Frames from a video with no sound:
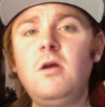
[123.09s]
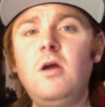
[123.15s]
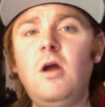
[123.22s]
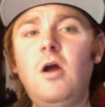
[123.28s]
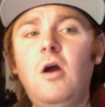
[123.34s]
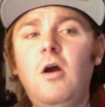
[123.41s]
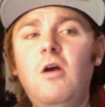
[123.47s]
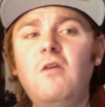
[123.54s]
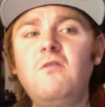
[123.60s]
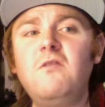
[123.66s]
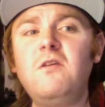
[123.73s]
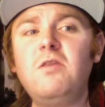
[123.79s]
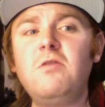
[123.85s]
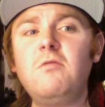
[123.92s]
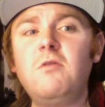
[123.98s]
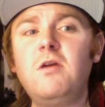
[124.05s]

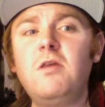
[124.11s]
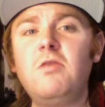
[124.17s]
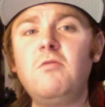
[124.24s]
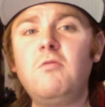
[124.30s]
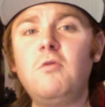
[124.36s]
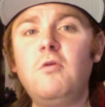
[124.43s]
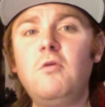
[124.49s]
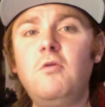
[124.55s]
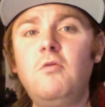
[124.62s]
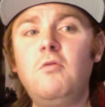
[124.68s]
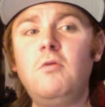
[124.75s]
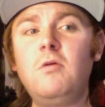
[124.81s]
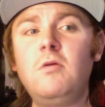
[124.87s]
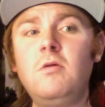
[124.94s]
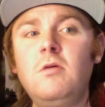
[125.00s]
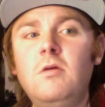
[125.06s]
RG3 threw
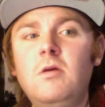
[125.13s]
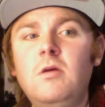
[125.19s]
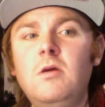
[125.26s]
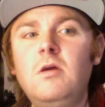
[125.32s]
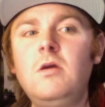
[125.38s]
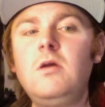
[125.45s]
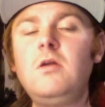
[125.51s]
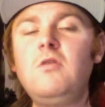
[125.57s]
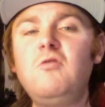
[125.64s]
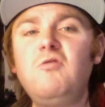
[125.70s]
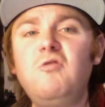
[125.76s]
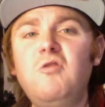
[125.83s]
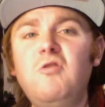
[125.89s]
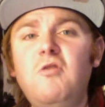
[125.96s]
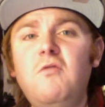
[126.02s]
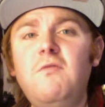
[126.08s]

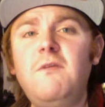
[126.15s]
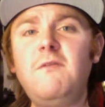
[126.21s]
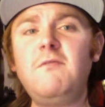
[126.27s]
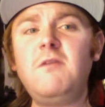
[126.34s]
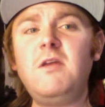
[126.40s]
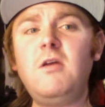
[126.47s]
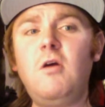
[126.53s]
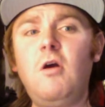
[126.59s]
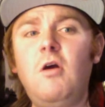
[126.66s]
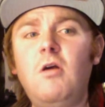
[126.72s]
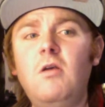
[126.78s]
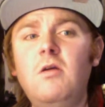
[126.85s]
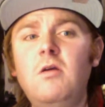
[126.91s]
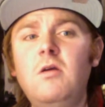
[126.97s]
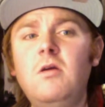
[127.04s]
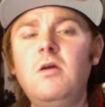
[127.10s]
2
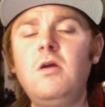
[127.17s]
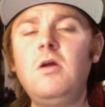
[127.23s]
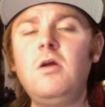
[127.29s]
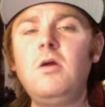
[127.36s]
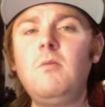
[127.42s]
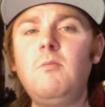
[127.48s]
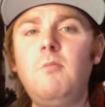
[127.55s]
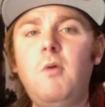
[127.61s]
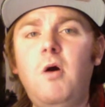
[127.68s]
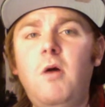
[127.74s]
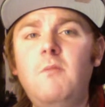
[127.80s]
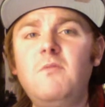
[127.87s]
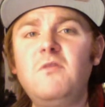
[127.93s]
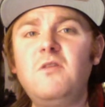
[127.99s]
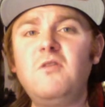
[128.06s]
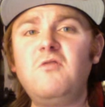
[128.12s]
50-yard
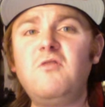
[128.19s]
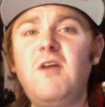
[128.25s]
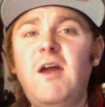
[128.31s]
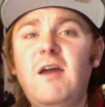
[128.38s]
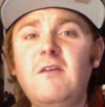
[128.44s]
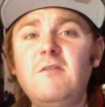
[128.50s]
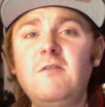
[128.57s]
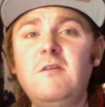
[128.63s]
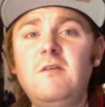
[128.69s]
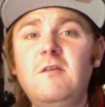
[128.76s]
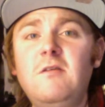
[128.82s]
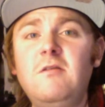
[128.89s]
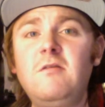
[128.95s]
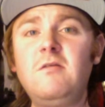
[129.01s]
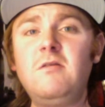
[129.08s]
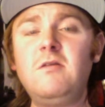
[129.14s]
bombs to Jackson.
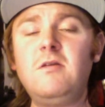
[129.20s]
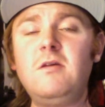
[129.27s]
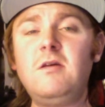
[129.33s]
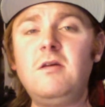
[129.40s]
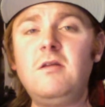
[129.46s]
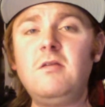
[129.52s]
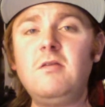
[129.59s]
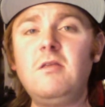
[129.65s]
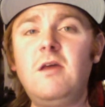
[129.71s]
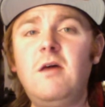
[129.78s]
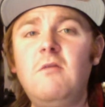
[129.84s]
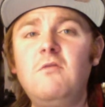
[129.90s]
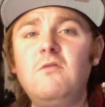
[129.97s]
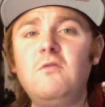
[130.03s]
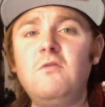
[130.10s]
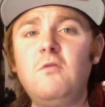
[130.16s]
That
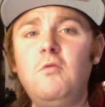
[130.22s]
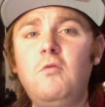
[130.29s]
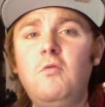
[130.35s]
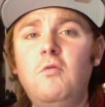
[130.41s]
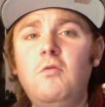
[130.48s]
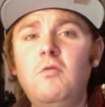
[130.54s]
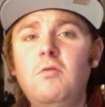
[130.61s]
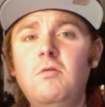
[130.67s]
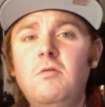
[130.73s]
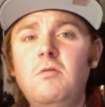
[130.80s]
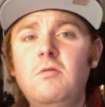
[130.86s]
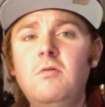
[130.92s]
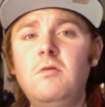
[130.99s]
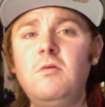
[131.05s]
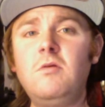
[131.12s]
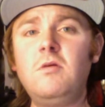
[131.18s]
was cool.
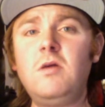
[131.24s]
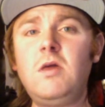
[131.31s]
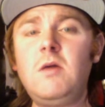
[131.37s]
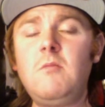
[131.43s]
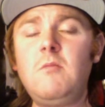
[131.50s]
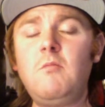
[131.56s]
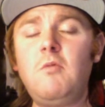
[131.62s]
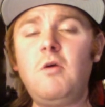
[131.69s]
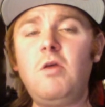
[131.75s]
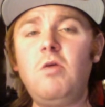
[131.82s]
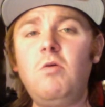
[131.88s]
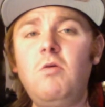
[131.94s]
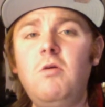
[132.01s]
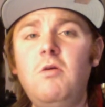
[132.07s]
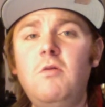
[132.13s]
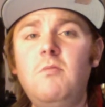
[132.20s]
Probably the
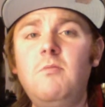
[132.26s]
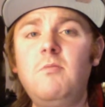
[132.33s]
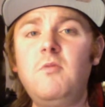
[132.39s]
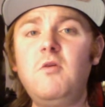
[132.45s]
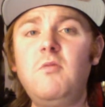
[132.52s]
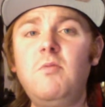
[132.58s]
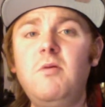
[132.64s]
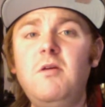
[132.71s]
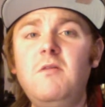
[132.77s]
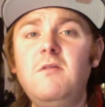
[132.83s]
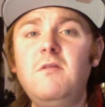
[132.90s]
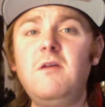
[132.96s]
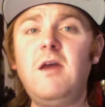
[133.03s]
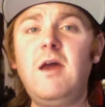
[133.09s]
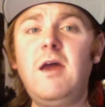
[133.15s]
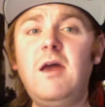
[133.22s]
only good 2 plays he
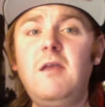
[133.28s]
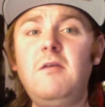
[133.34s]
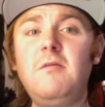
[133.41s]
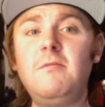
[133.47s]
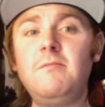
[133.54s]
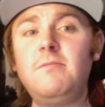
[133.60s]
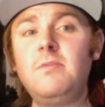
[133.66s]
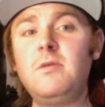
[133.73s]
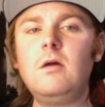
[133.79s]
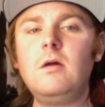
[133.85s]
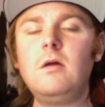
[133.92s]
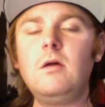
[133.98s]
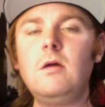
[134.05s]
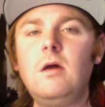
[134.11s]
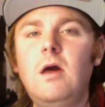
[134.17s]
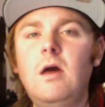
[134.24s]
had.
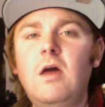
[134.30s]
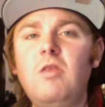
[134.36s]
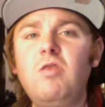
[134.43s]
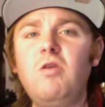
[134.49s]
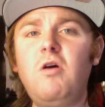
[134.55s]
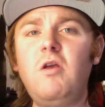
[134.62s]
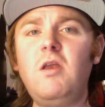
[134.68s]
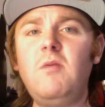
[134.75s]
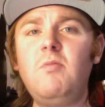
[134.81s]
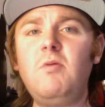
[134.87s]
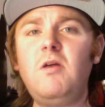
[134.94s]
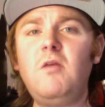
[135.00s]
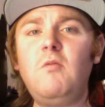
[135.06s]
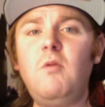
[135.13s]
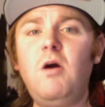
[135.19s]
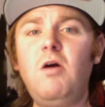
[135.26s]
I thought he
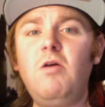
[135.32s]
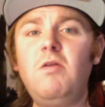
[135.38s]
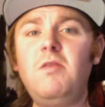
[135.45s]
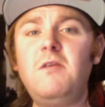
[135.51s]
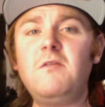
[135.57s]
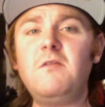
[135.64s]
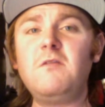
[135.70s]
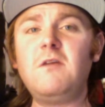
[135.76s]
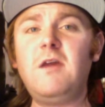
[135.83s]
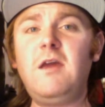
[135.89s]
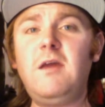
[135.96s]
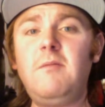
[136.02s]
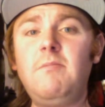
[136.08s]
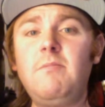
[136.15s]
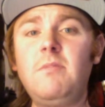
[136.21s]
played well in this game.